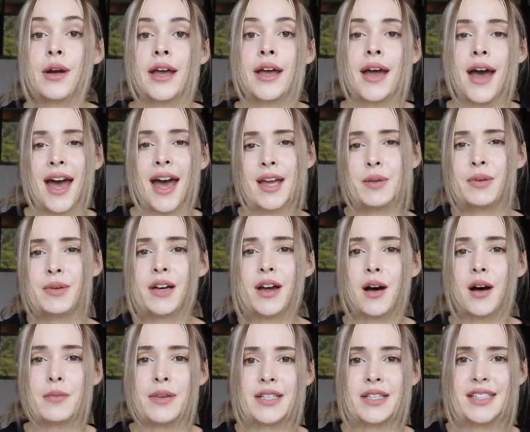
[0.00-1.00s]
way, I had
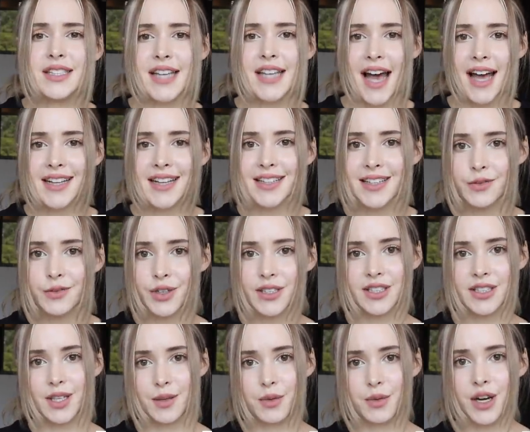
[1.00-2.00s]
become exactly what
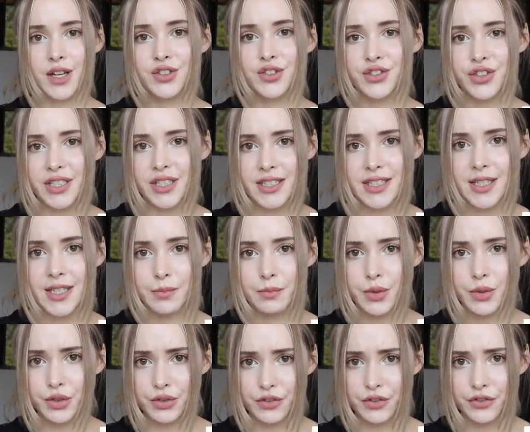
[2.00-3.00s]
some countries deem
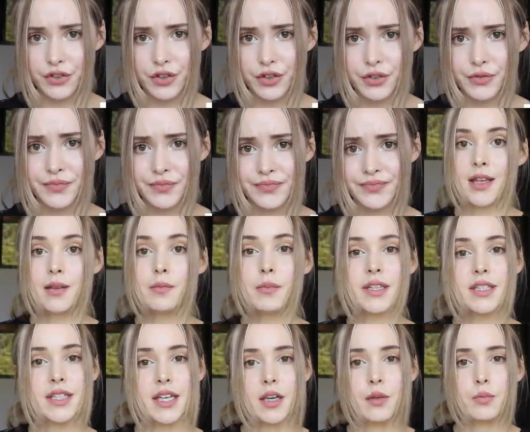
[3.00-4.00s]
beautiful. In
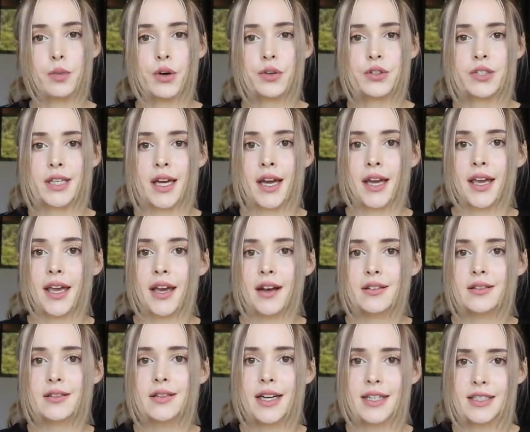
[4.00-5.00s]
my second post, I
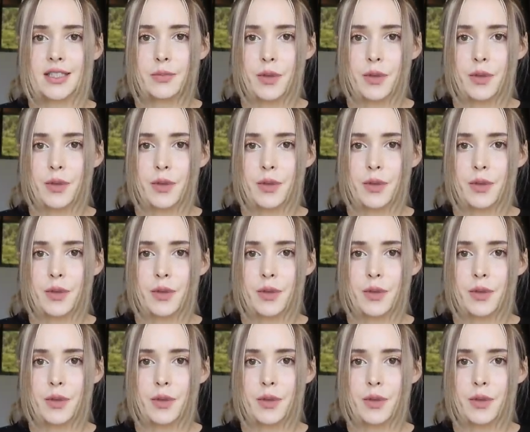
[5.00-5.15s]
cared less